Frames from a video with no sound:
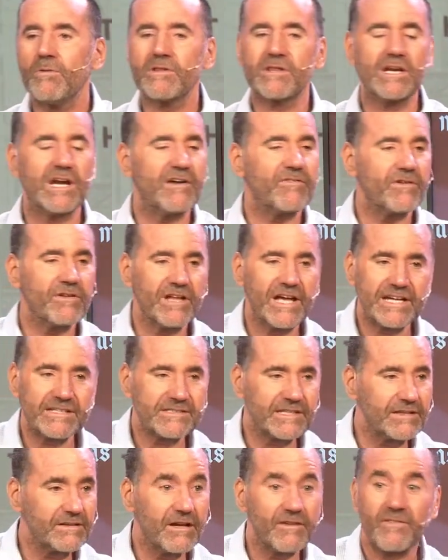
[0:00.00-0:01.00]
with an
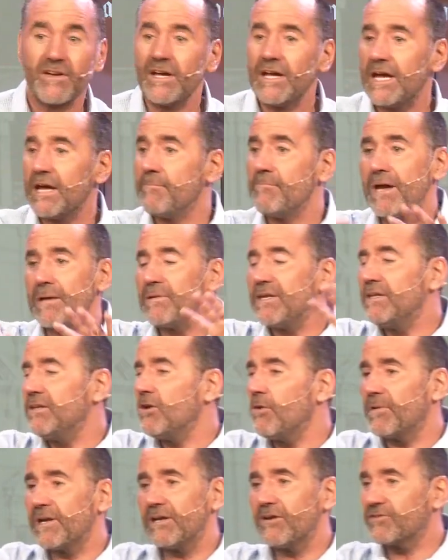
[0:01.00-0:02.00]
everlasting love. And maybe
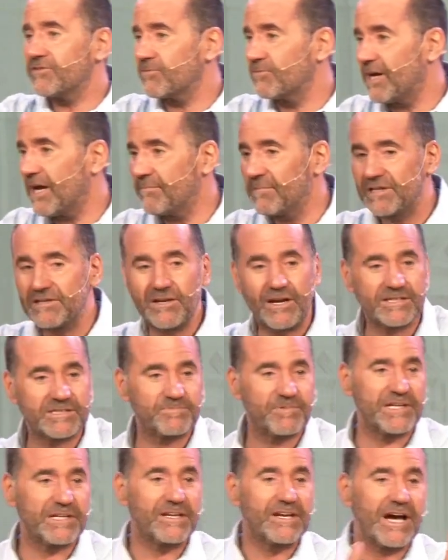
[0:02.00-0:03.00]
nobody else around me does,
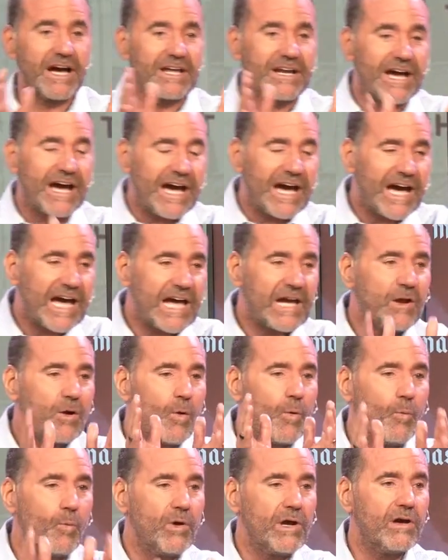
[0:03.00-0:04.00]
but God, I
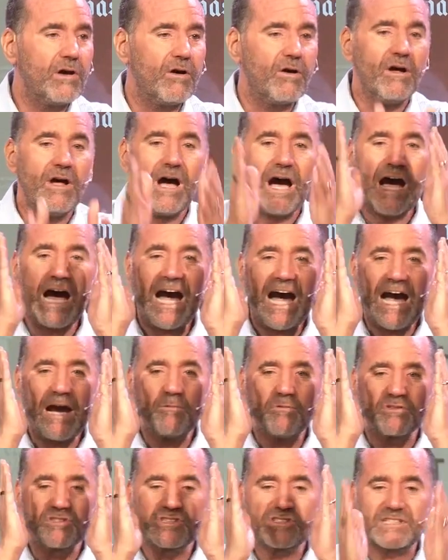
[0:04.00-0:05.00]
will. I
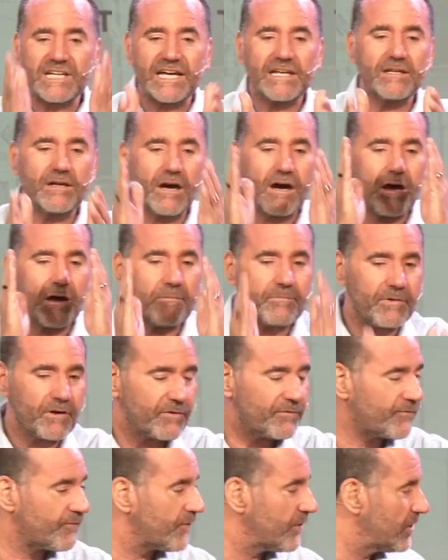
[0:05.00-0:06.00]
will stand
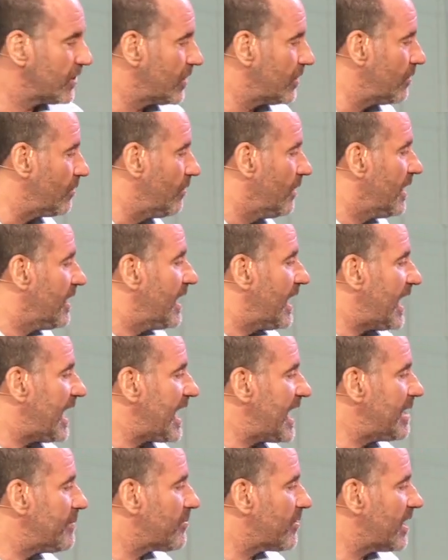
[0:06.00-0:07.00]
up for you.
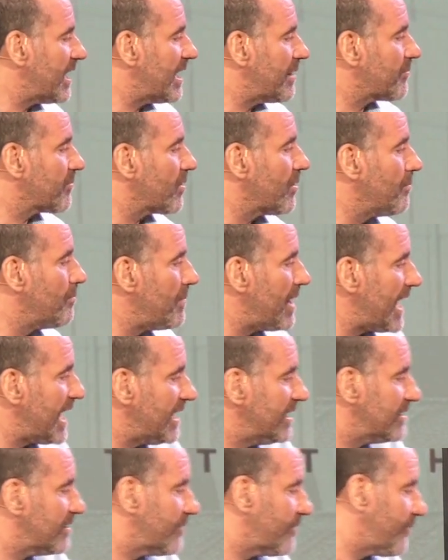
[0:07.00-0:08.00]
Abraham
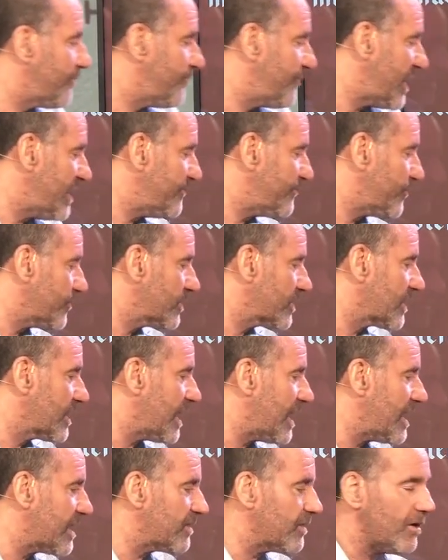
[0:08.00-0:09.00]
remained faithful to
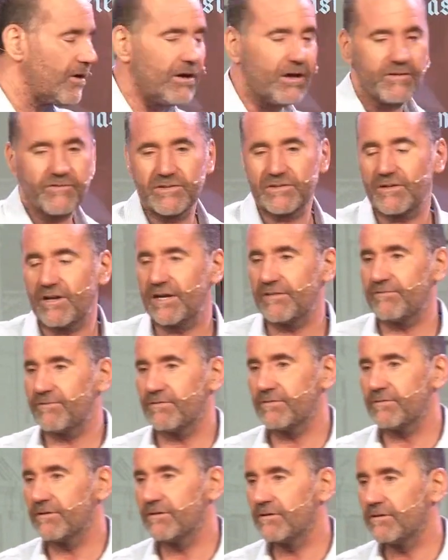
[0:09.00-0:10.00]
God all of his life.
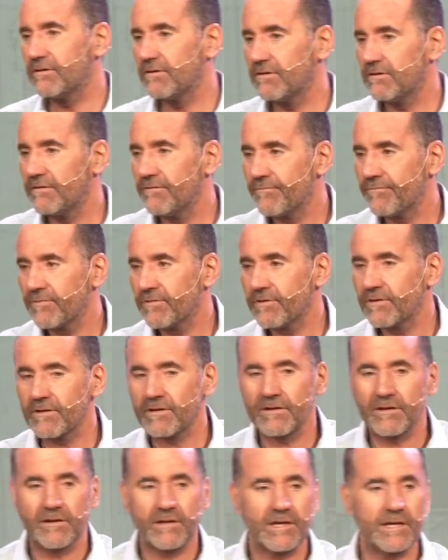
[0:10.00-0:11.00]

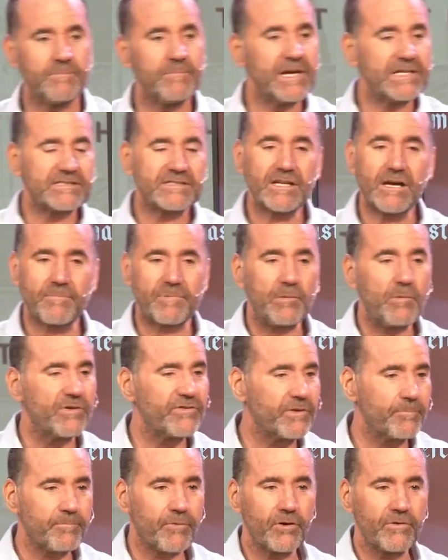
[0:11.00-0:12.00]
He messed up. He
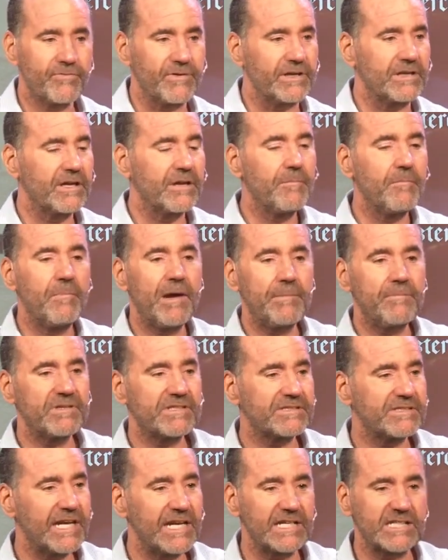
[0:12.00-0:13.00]
wasn't perfect. He made
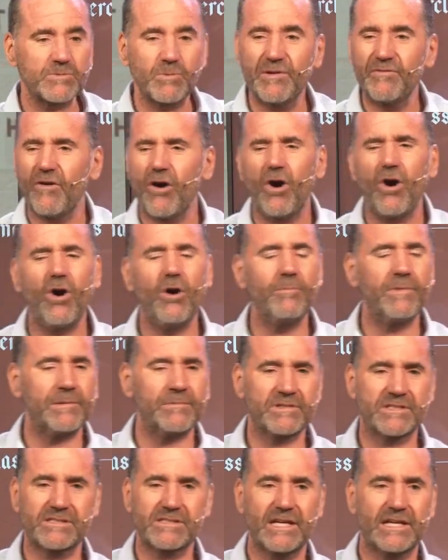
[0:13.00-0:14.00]
mistakes. We've all
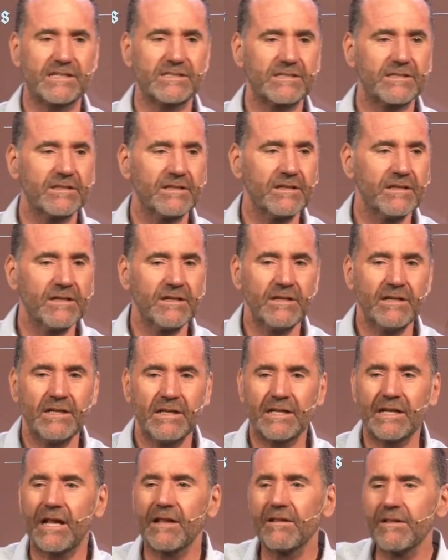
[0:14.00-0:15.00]
made mistakes. And I